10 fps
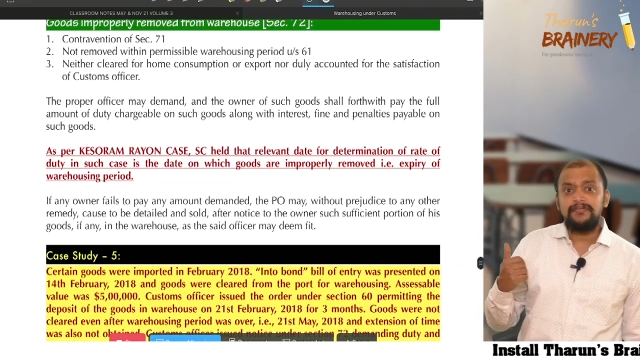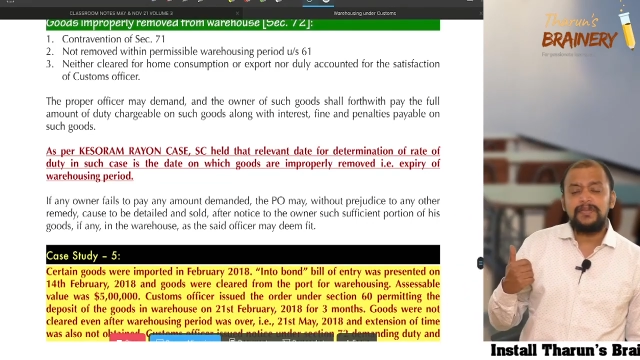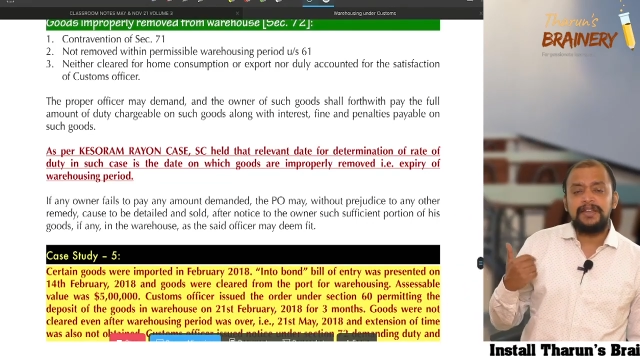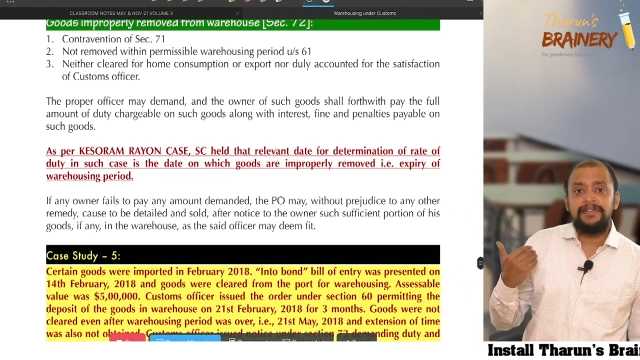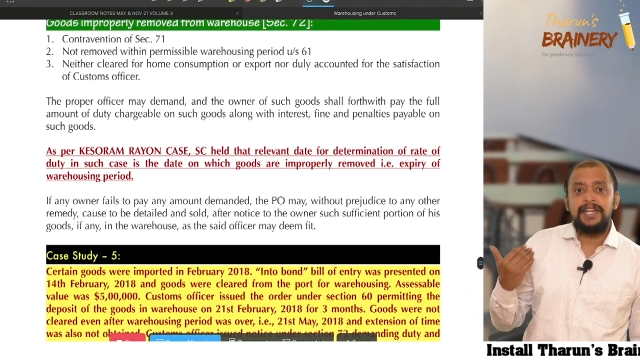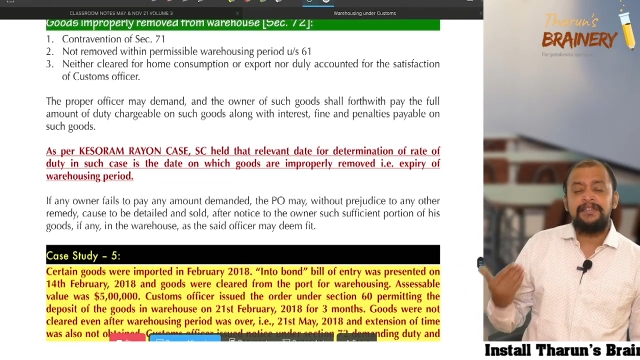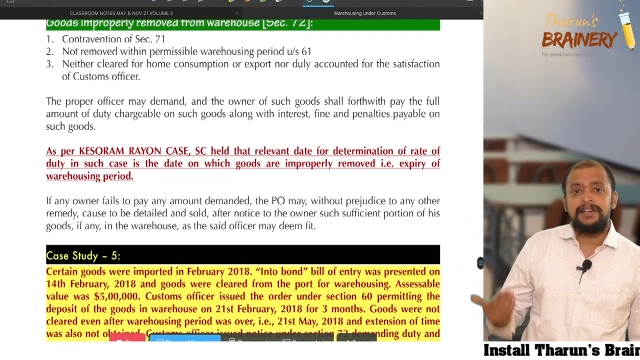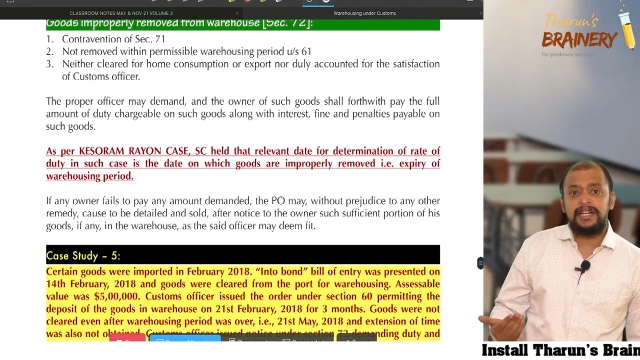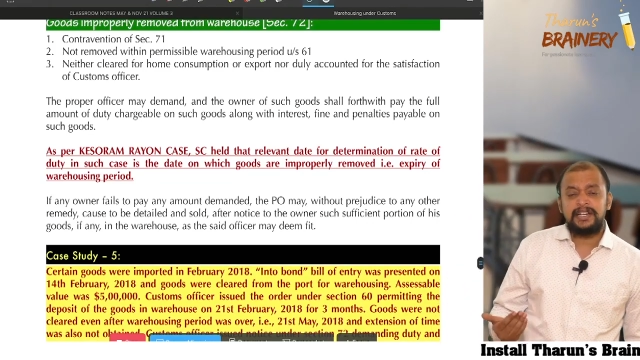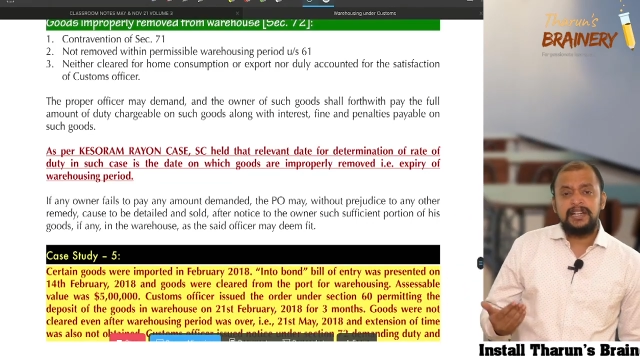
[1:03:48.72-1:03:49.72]

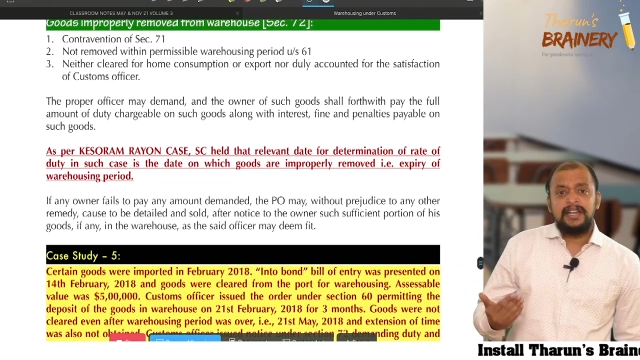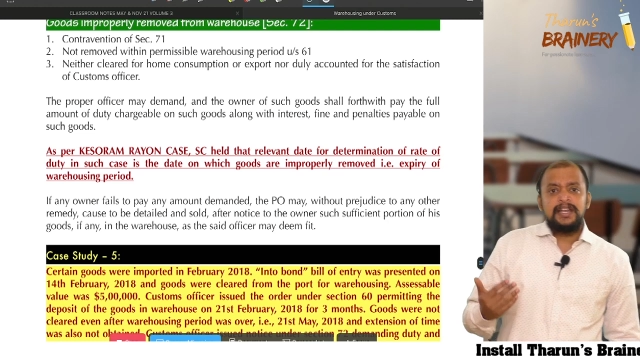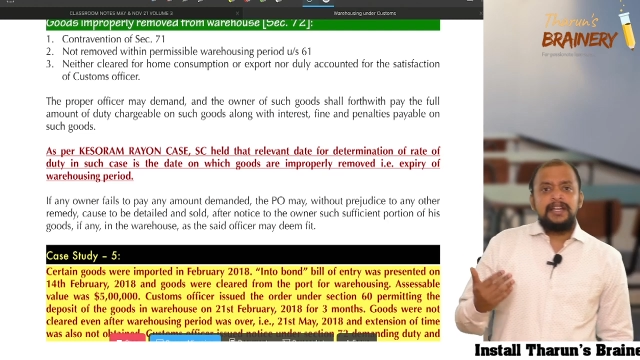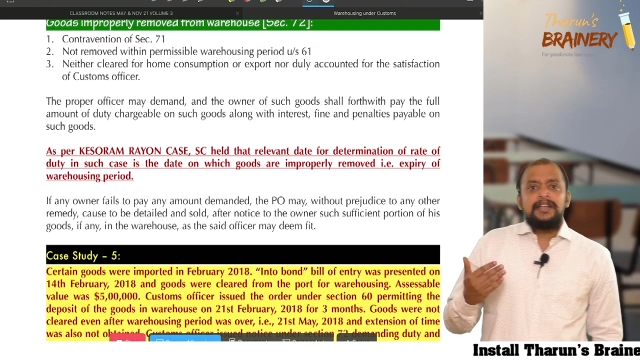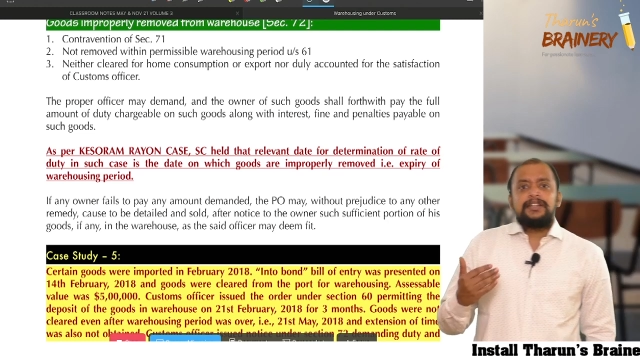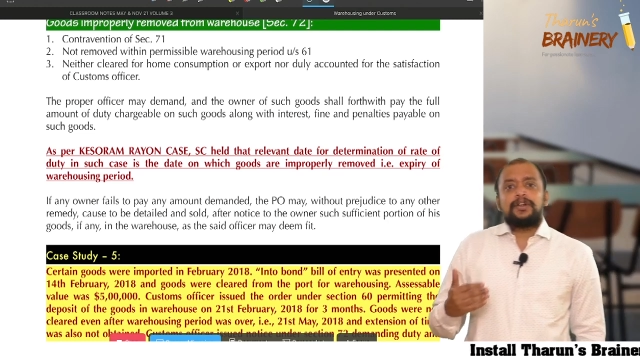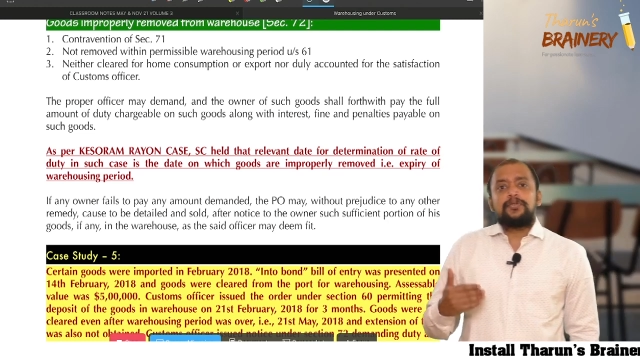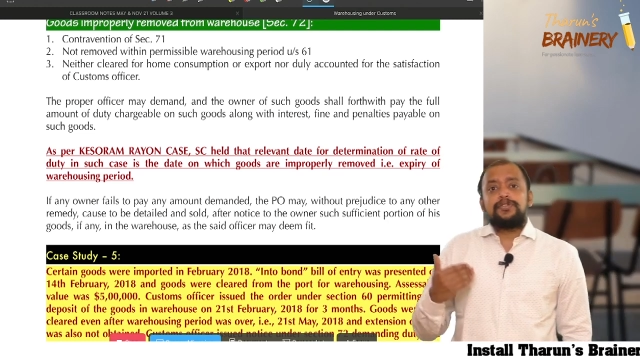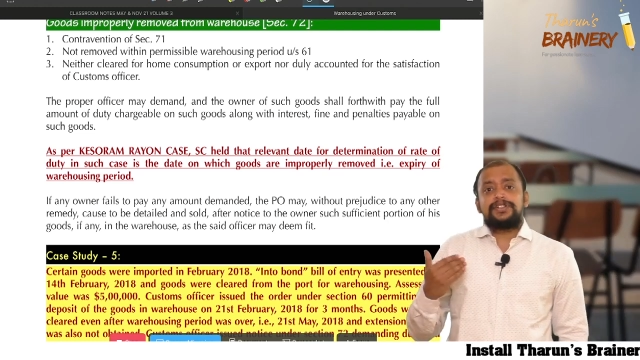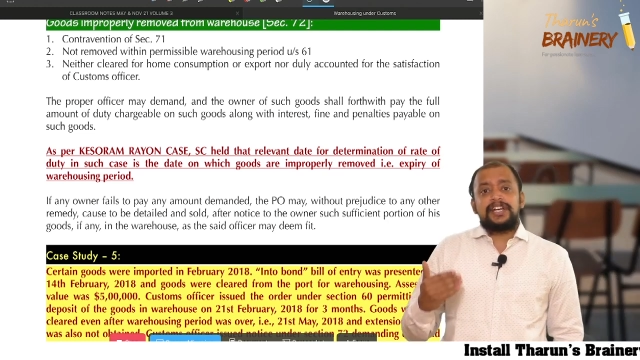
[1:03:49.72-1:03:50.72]
Whenever the
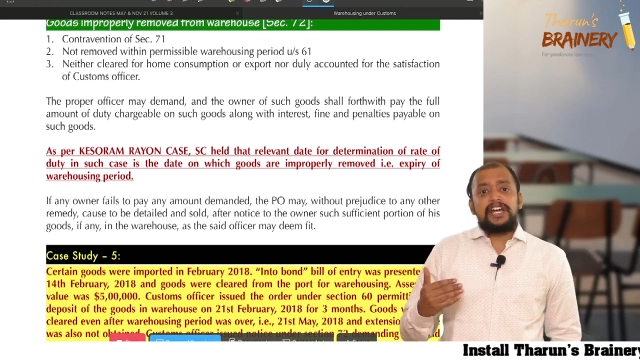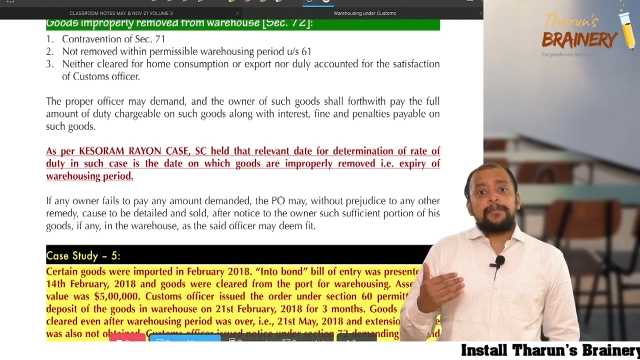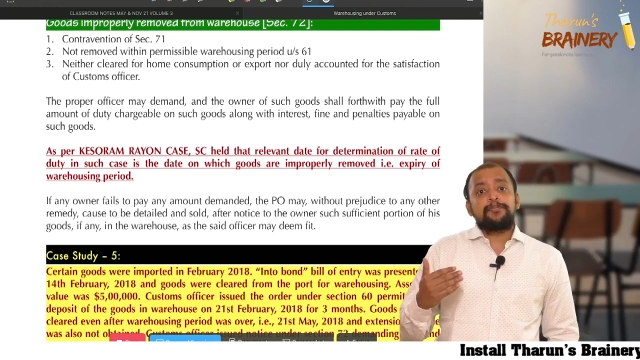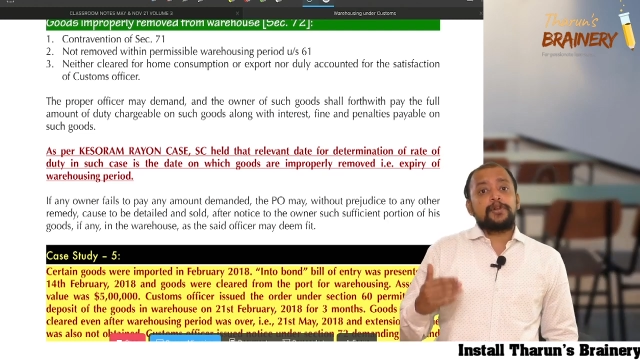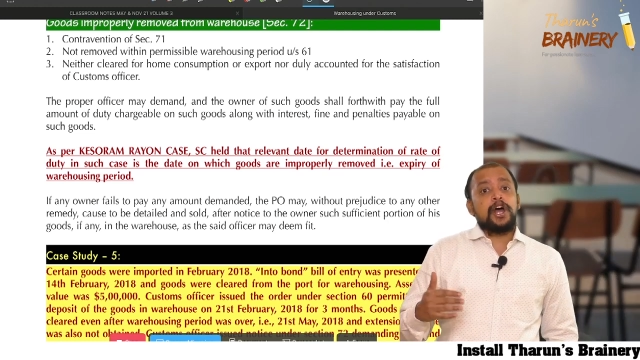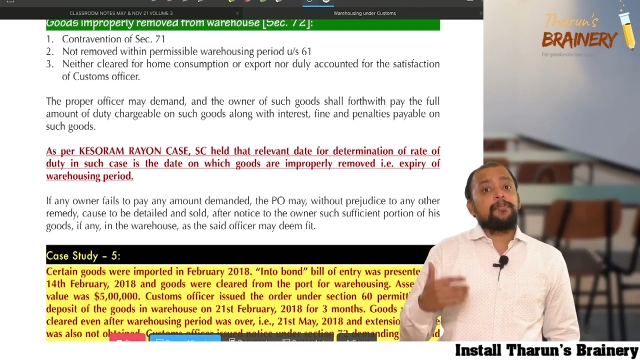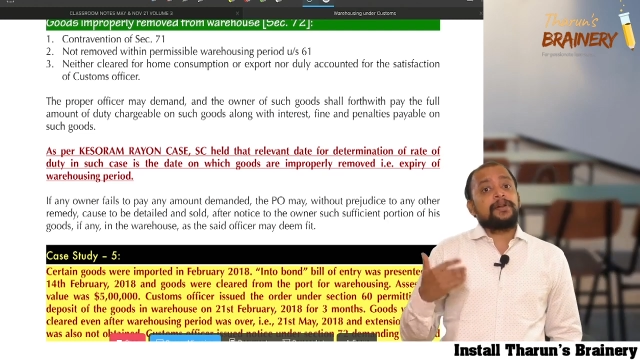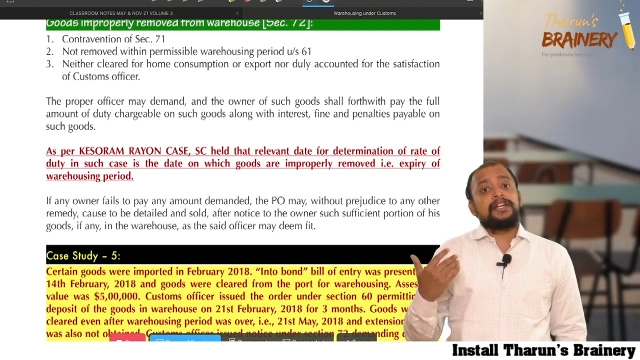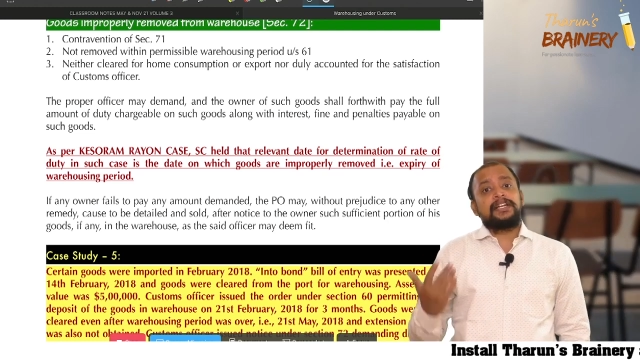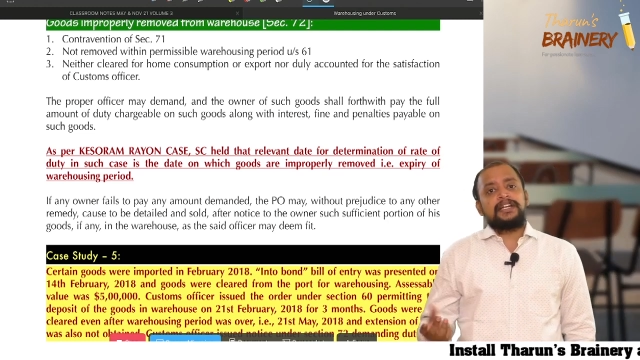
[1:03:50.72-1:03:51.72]
goods are
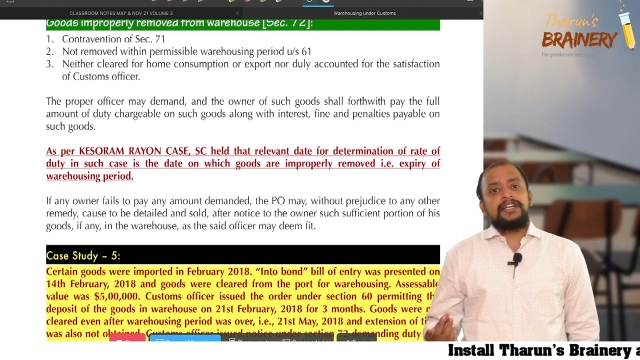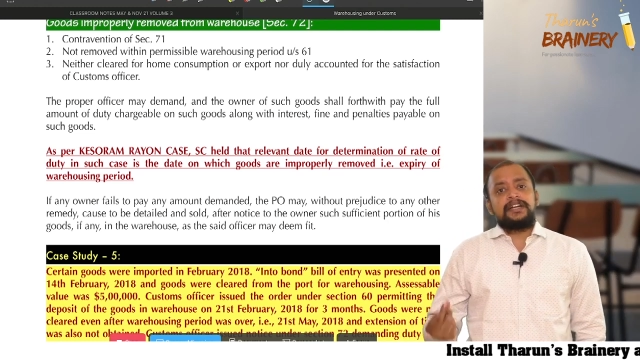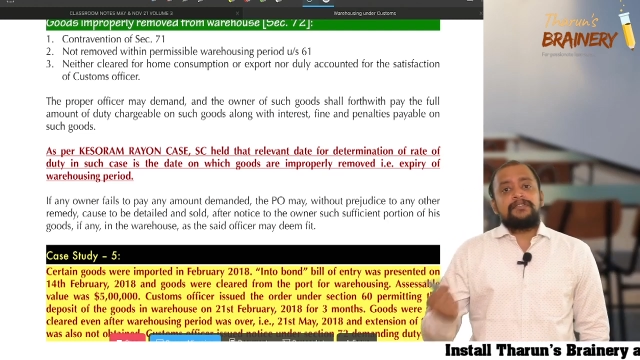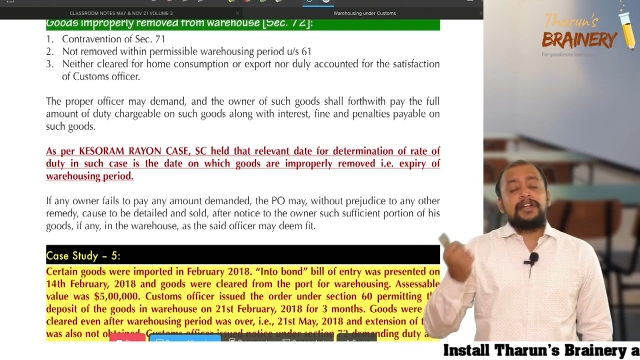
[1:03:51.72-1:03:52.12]
improperly cleared,